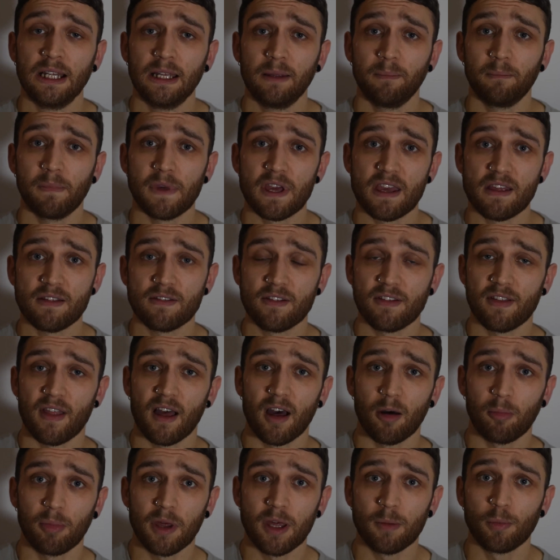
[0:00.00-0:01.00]
means
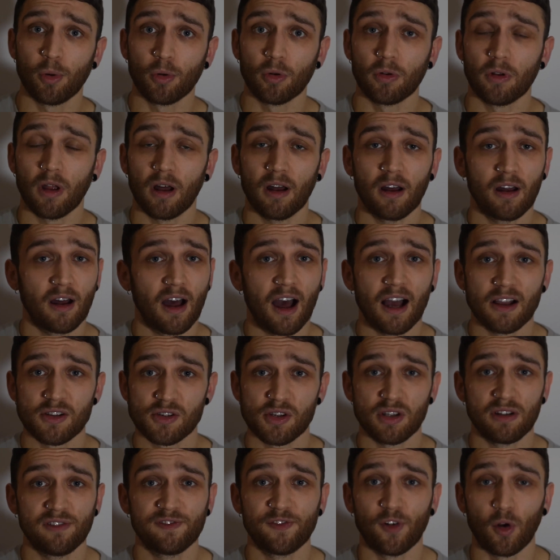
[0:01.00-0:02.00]
that people
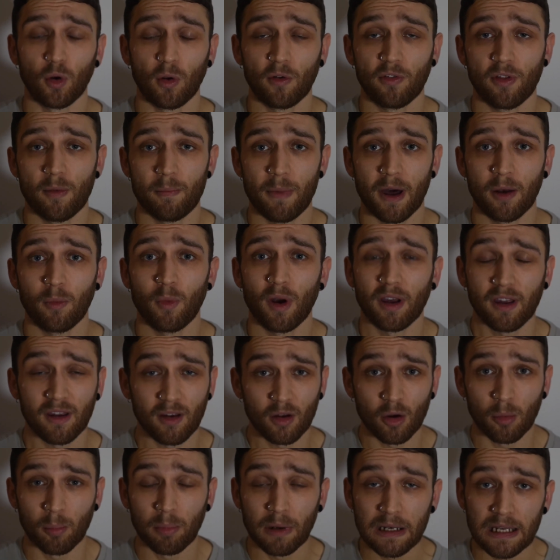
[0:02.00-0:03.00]
actually fall off the bandwagon
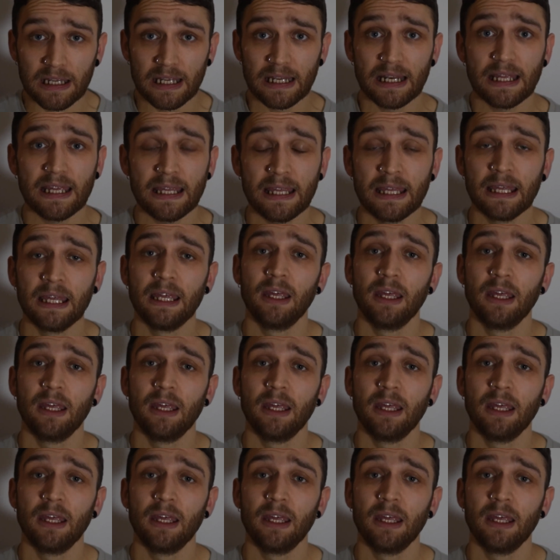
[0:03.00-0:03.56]
completely,